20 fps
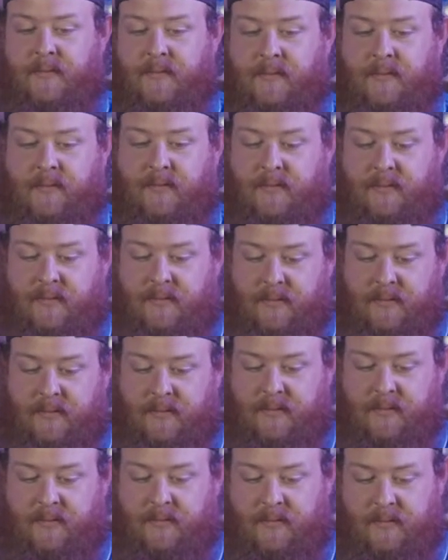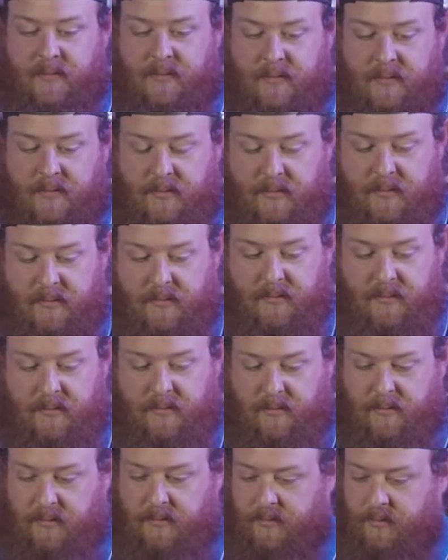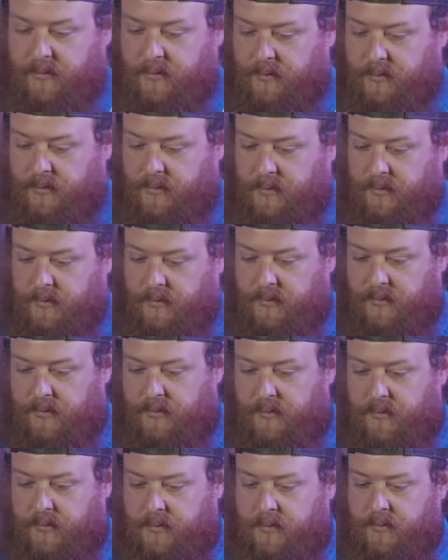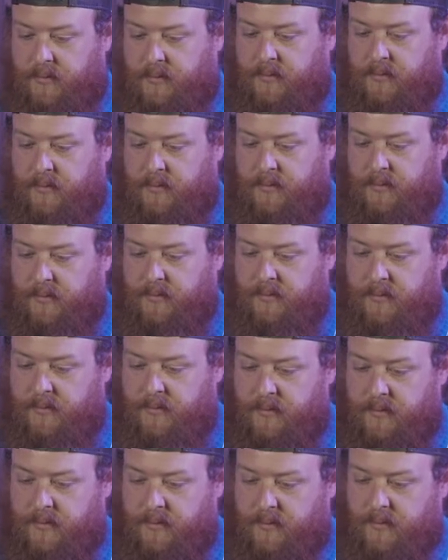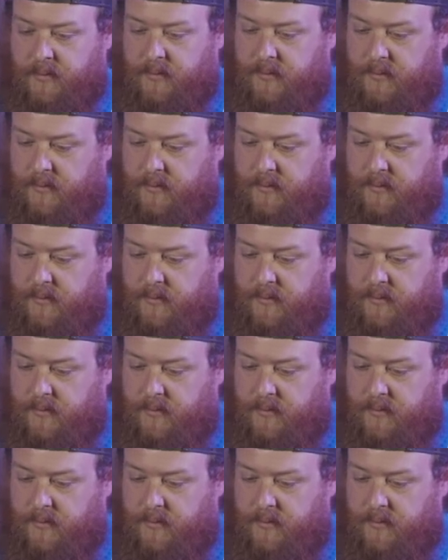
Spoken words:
No words are spoken by the person on screen.